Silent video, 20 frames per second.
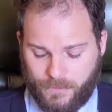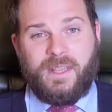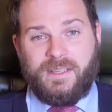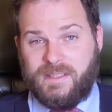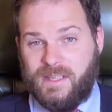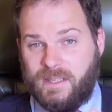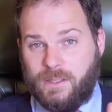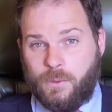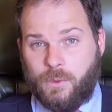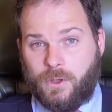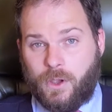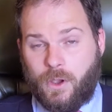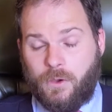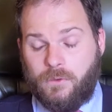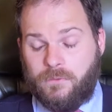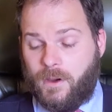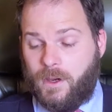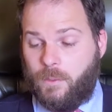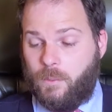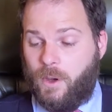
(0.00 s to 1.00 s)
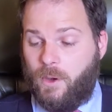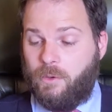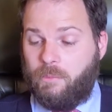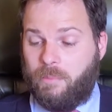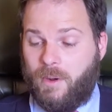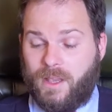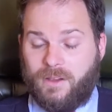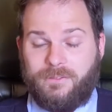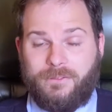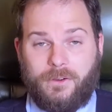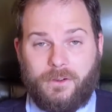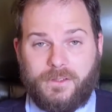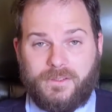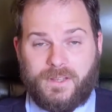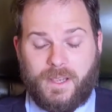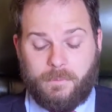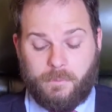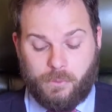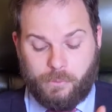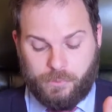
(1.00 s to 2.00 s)
Indeed, it would go very well with black forest
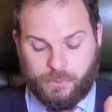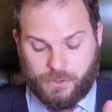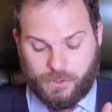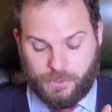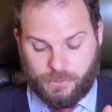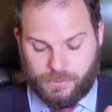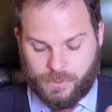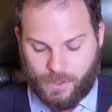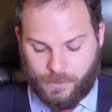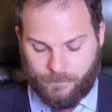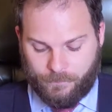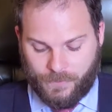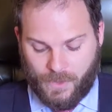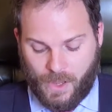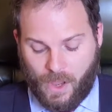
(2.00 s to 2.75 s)
ham or prosciutto.